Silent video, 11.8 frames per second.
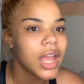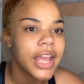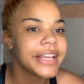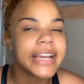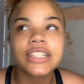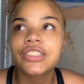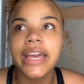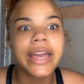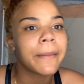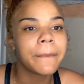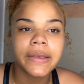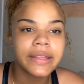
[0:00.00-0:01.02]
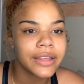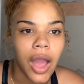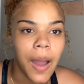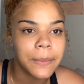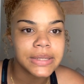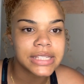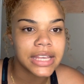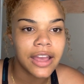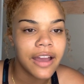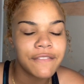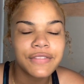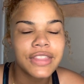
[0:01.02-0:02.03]
it's, like, completely opposite
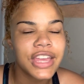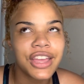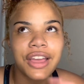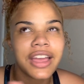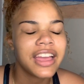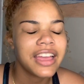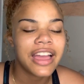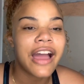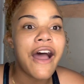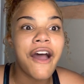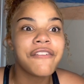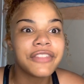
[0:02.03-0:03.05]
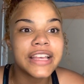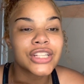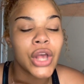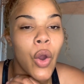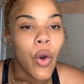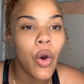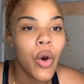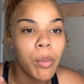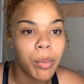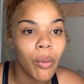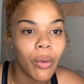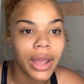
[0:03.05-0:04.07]
of of this whole
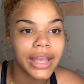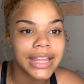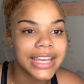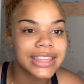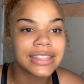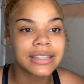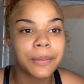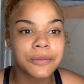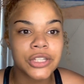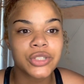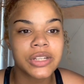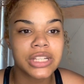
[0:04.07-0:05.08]
boy. Like, the situation